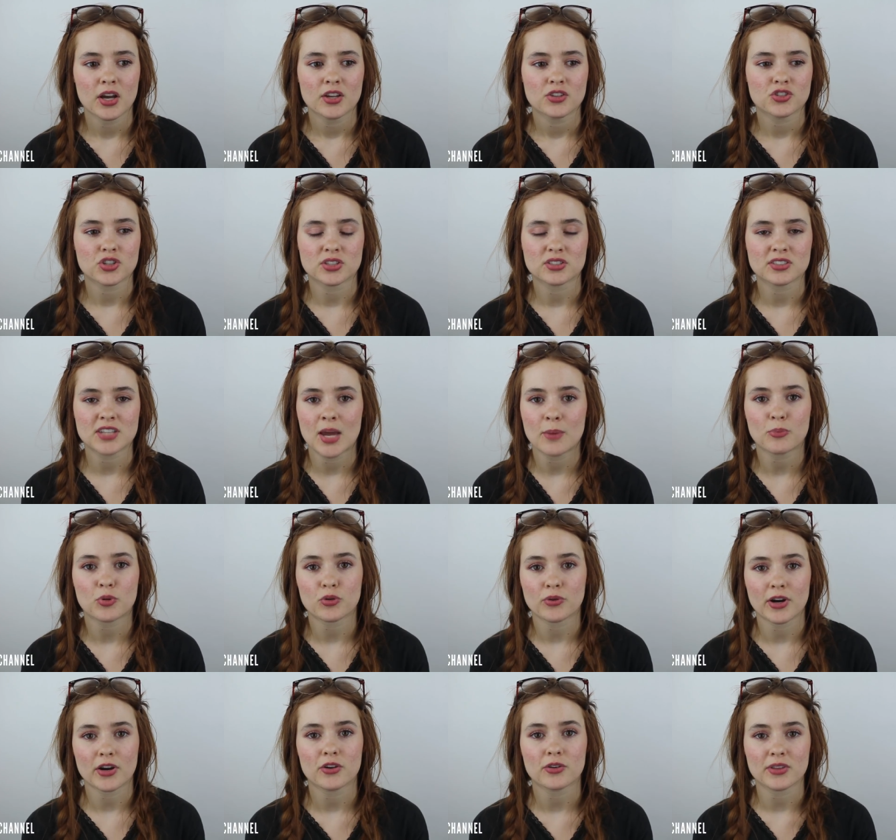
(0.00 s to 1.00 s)
just
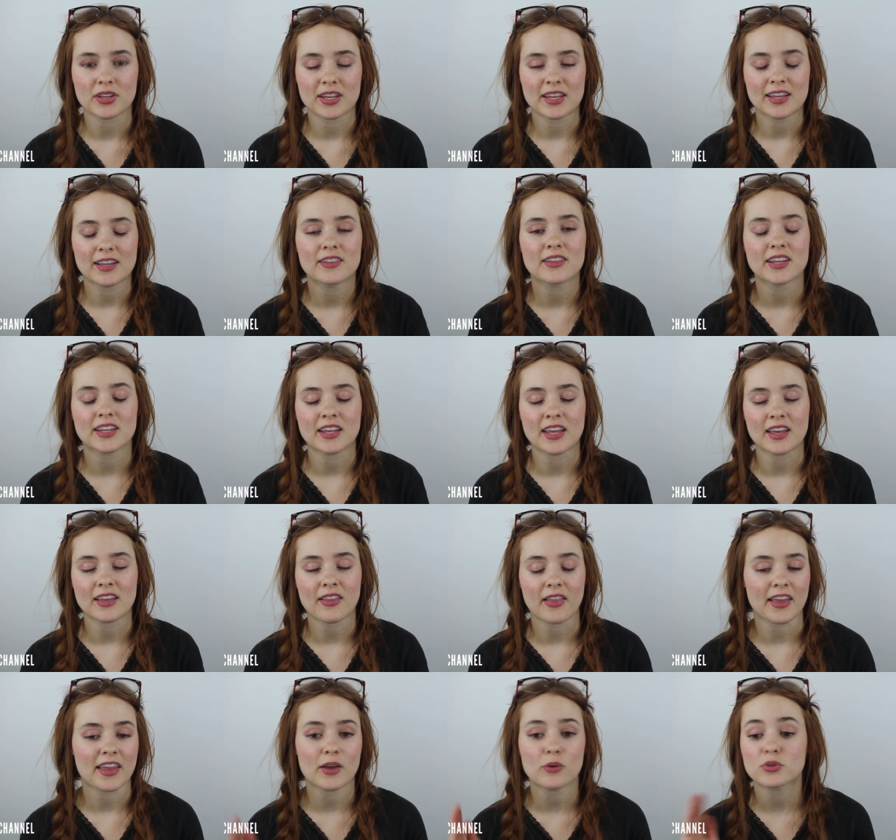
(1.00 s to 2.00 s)
temporarily healing it.
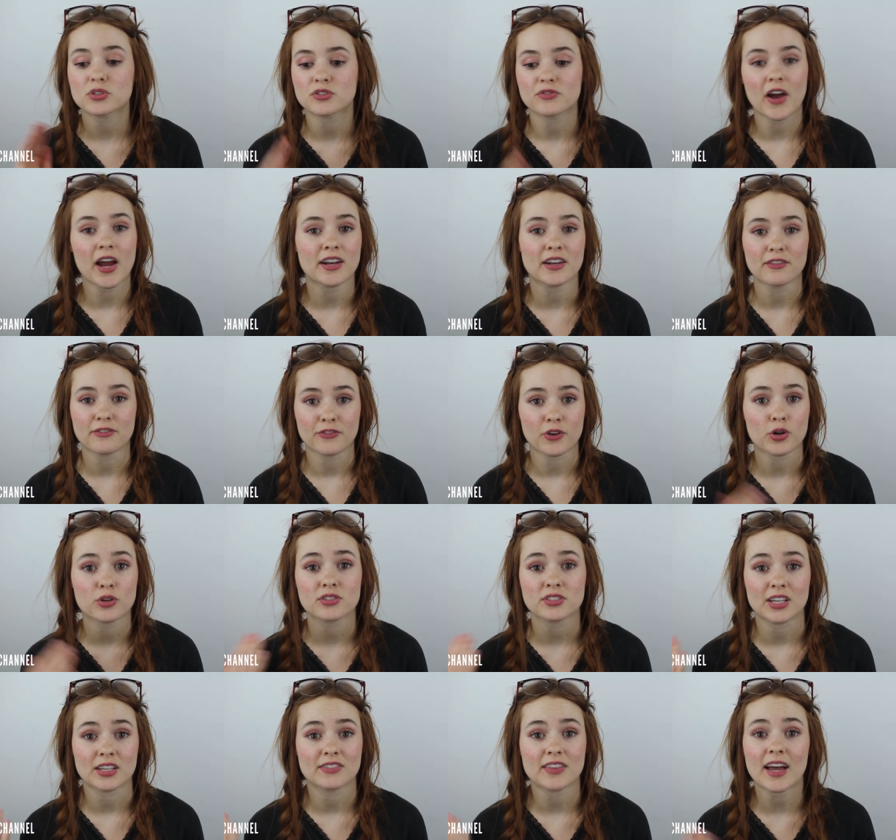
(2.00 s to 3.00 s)
Like, it was fine at
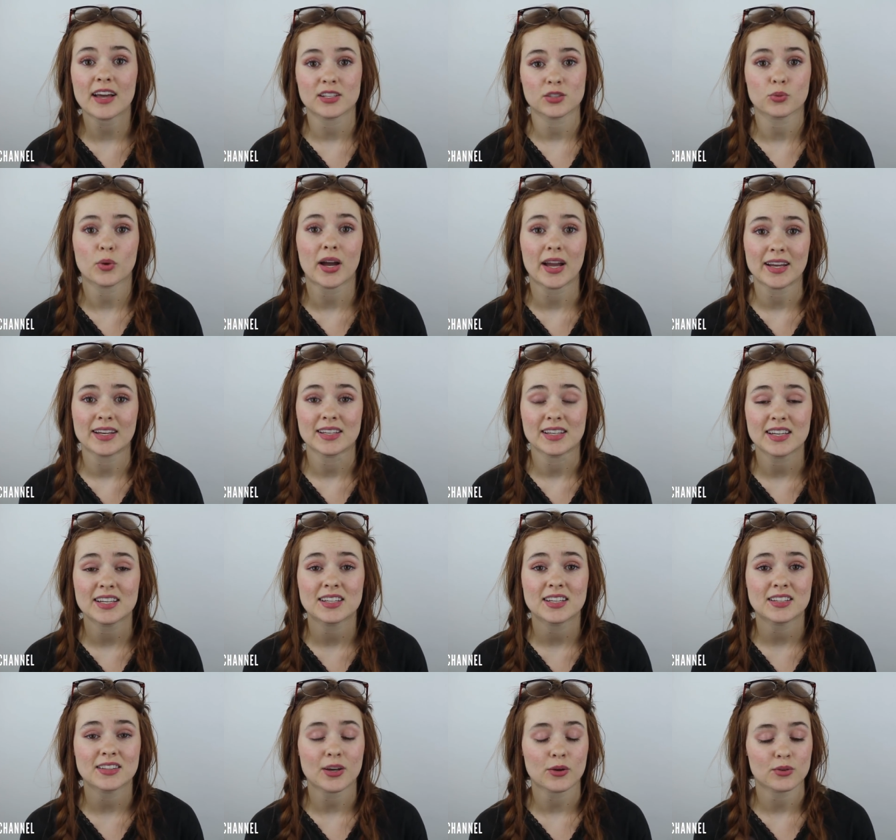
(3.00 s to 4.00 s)
first, like that was what I
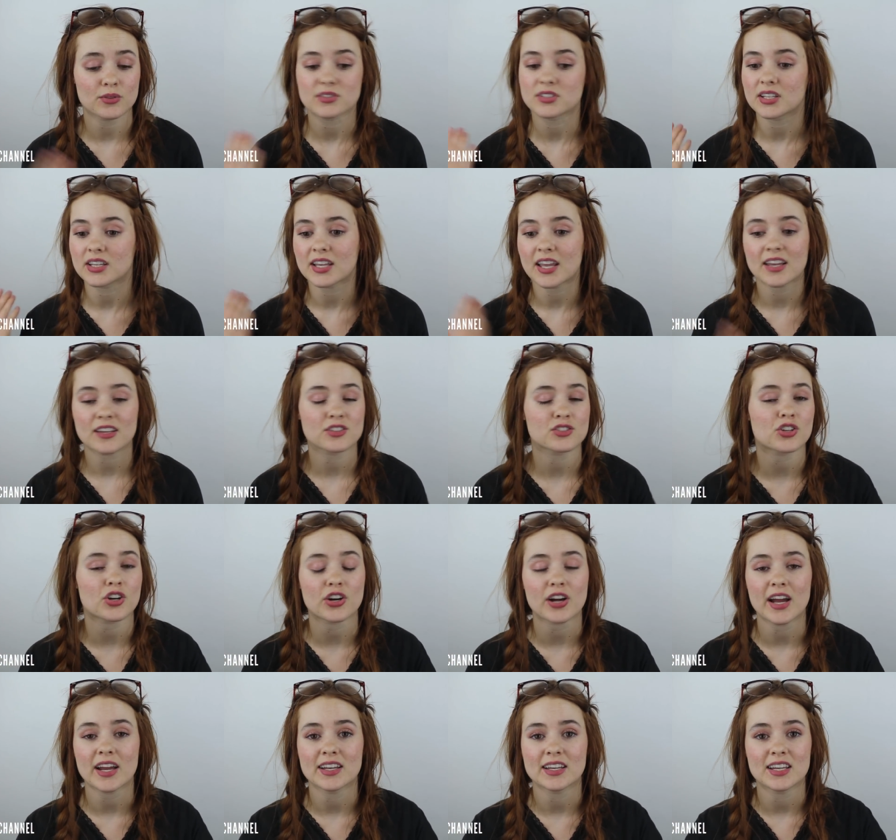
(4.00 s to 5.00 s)
needed, that was the
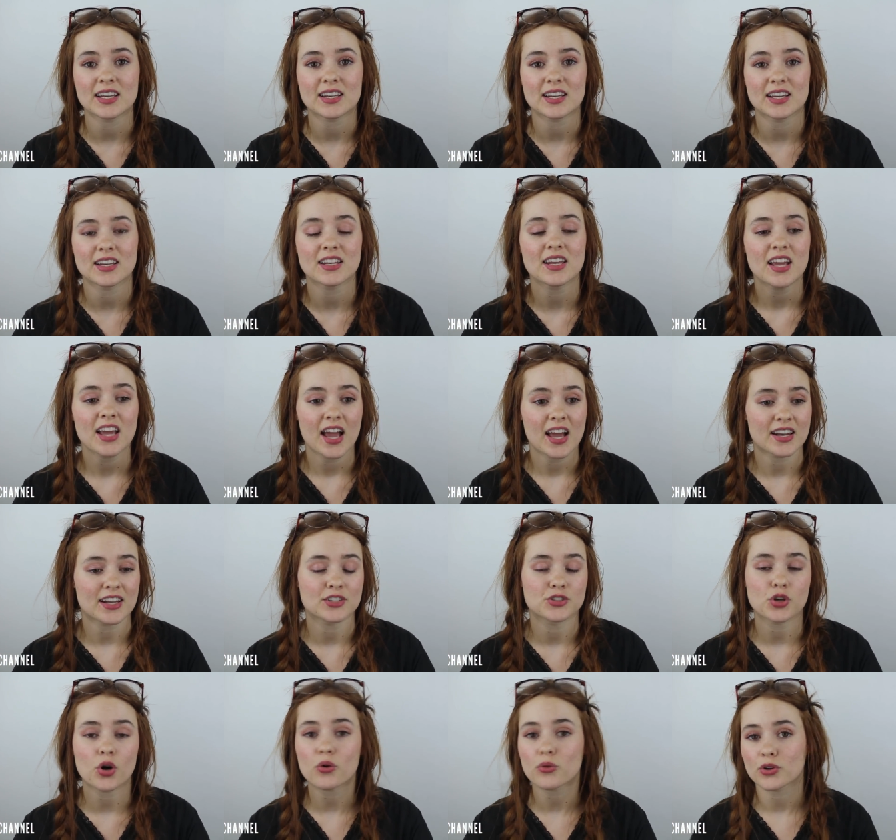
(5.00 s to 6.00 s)
kickstart I needed, and
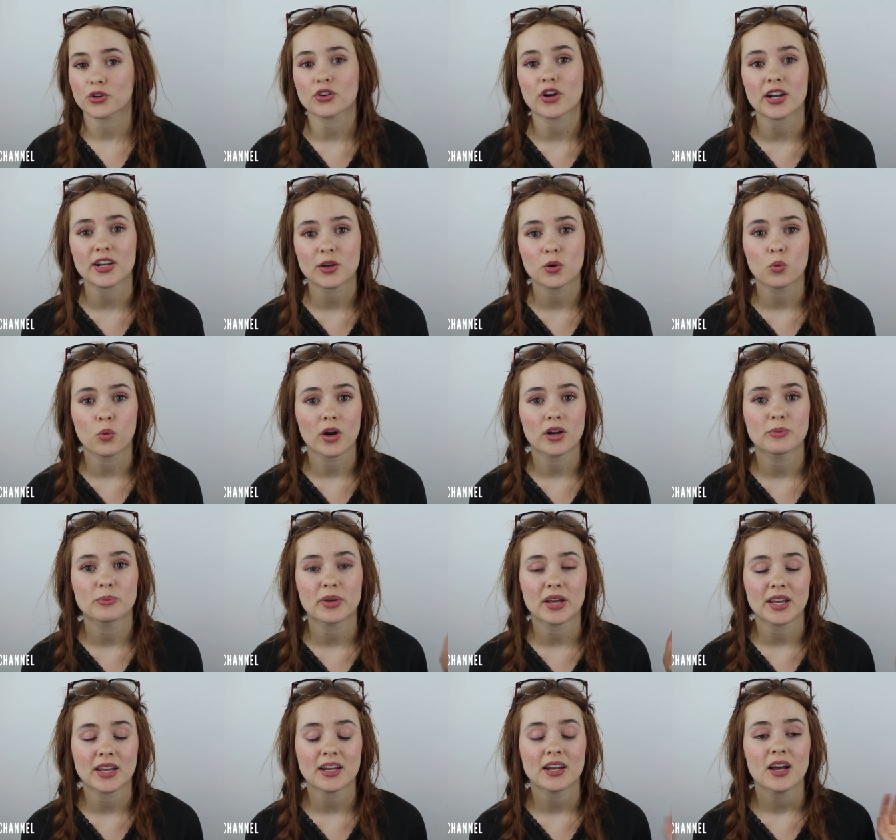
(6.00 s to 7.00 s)
I don't regret it one
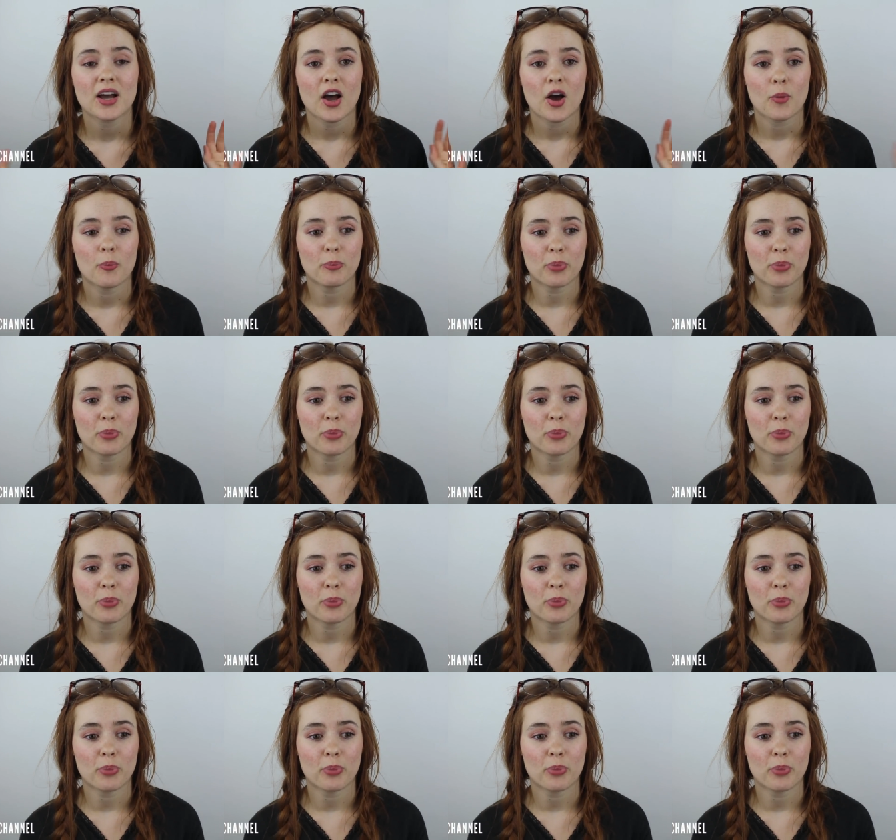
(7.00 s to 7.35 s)
bit,